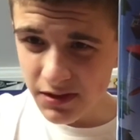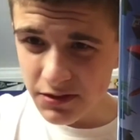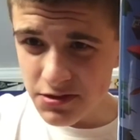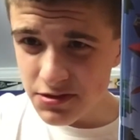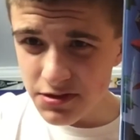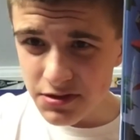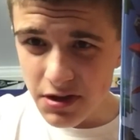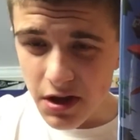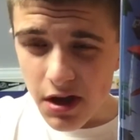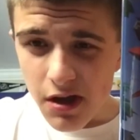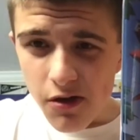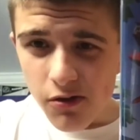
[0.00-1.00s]
it just
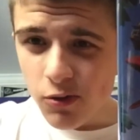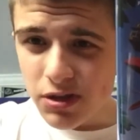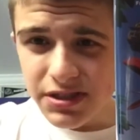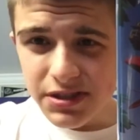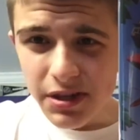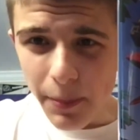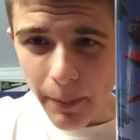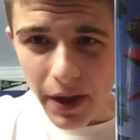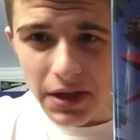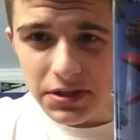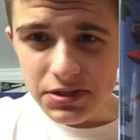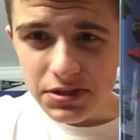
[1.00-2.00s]
wasn't the
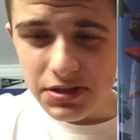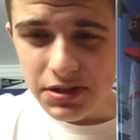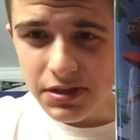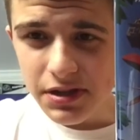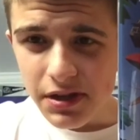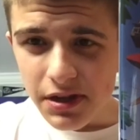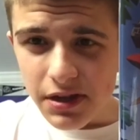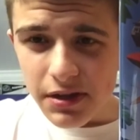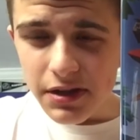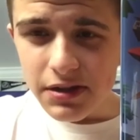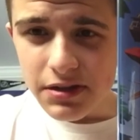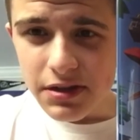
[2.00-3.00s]
best,
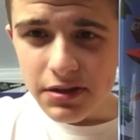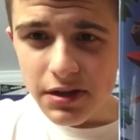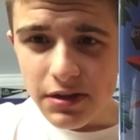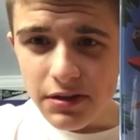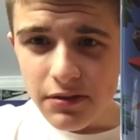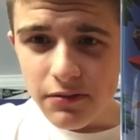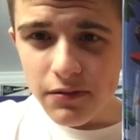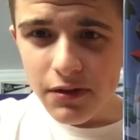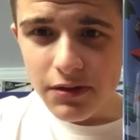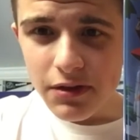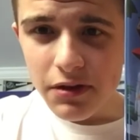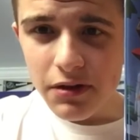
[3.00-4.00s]
as I do
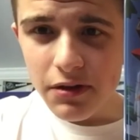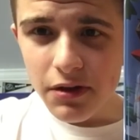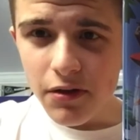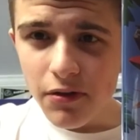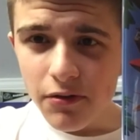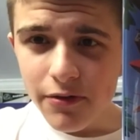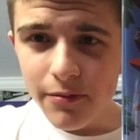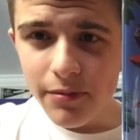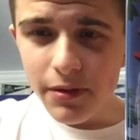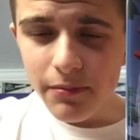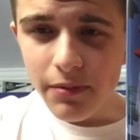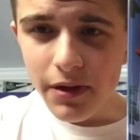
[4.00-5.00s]
feel like they could have done a little
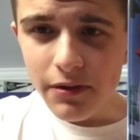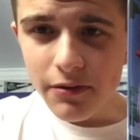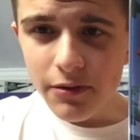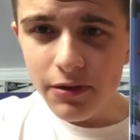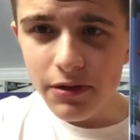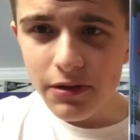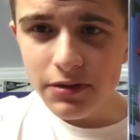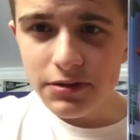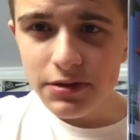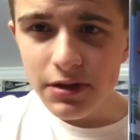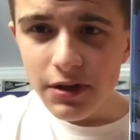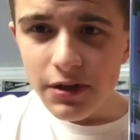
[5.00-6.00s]
bit better with
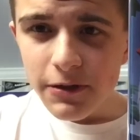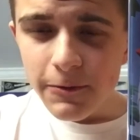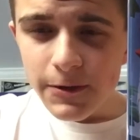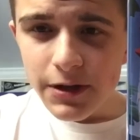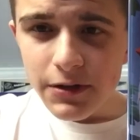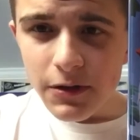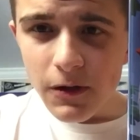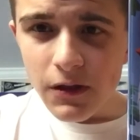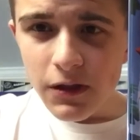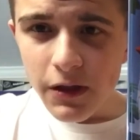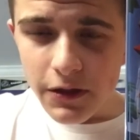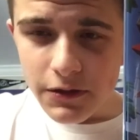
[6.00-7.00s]
it, and
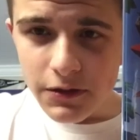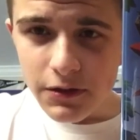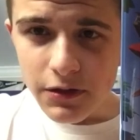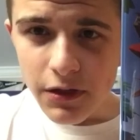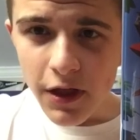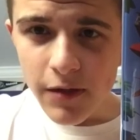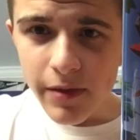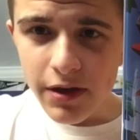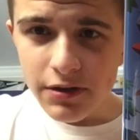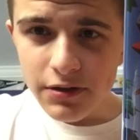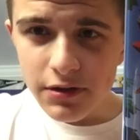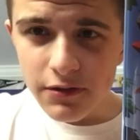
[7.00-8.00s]
as the
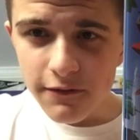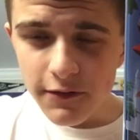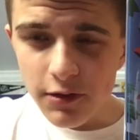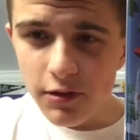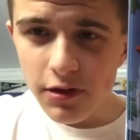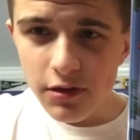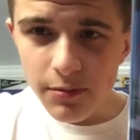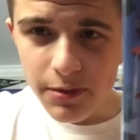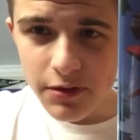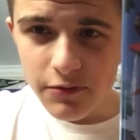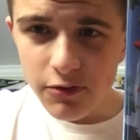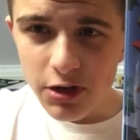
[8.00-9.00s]
climax did feel a little
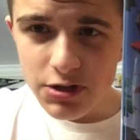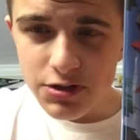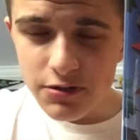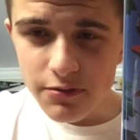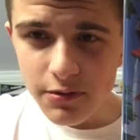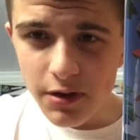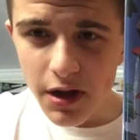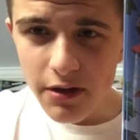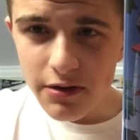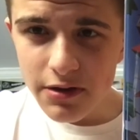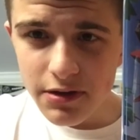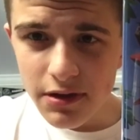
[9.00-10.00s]
bit rushed for
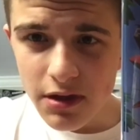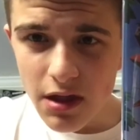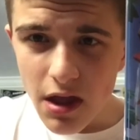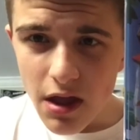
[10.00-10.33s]
how it